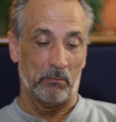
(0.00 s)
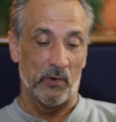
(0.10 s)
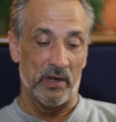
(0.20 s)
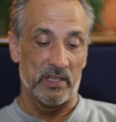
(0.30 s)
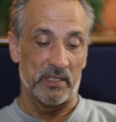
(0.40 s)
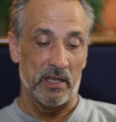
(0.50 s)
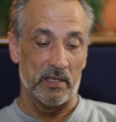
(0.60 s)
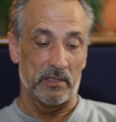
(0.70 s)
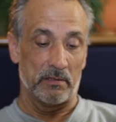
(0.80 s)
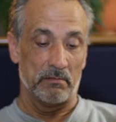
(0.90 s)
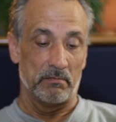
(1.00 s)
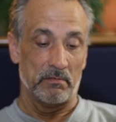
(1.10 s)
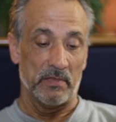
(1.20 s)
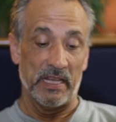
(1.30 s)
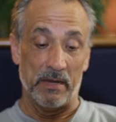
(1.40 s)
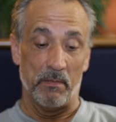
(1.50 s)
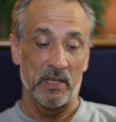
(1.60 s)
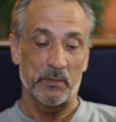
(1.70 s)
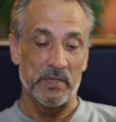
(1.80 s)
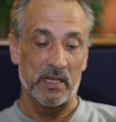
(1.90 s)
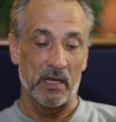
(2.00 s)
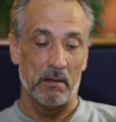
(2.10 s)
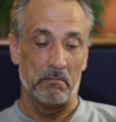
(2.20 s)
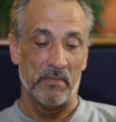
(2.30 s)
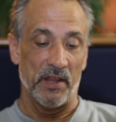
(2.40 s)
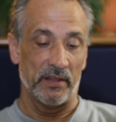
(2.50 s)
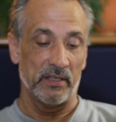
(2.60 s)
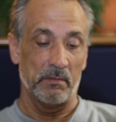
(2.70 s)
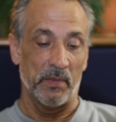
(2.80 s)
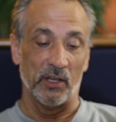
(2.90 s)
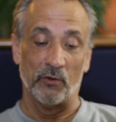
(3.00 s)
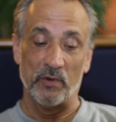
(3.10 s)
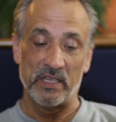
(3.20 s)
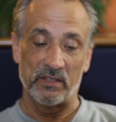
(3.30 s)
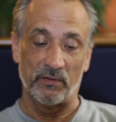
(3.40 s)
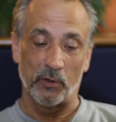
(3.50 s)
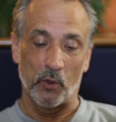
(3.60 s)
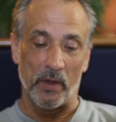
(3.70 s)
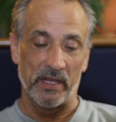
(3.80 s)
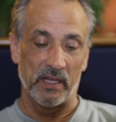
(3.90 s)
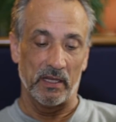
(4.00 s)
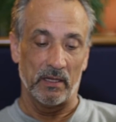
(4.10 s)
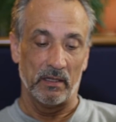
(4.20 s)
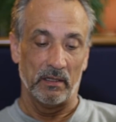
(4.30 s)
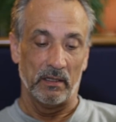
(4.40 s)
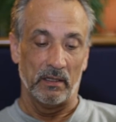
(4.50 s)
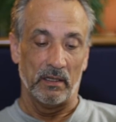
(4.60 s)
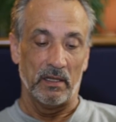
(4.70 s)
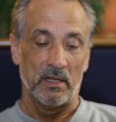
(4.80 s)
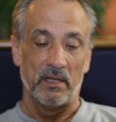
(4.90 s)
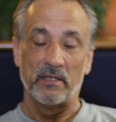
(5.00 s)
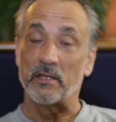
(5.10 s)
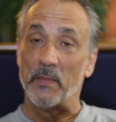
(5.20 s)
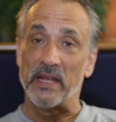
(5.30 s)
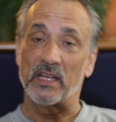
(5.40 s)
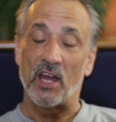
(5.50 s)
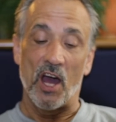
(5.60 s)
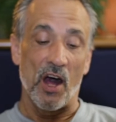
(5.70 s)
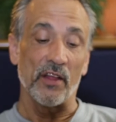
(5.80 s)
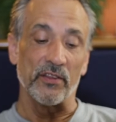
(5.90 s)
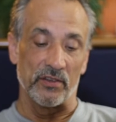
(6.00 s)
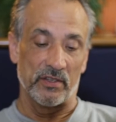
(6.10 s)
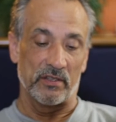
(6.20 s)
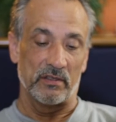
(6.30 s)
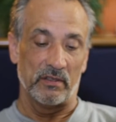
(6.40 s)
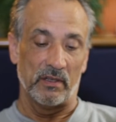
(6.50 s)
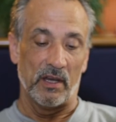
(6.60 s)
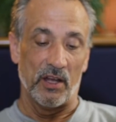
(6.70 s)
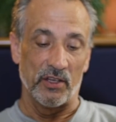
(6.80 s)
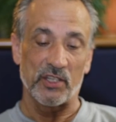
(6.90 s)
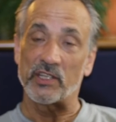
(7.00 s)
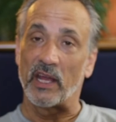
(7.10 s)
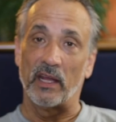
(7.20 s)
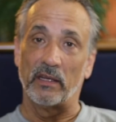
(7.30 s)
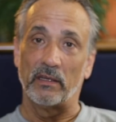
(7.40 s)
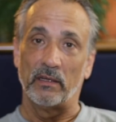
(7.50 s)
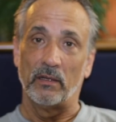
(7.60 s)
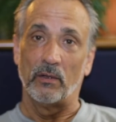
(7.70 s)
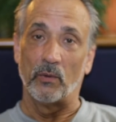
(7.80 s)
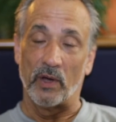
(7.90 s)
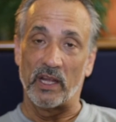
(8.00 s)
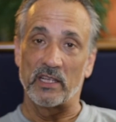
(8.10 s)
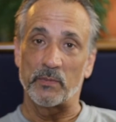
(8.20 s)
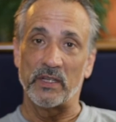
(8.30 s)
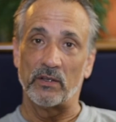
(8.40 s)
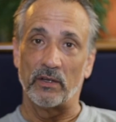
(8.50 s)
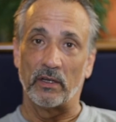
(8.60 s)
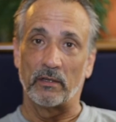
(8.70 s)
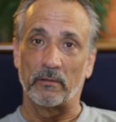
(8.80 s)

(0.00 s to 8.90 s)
where it says, it must become nothing but a reason for quaking to make others understand what has been heard.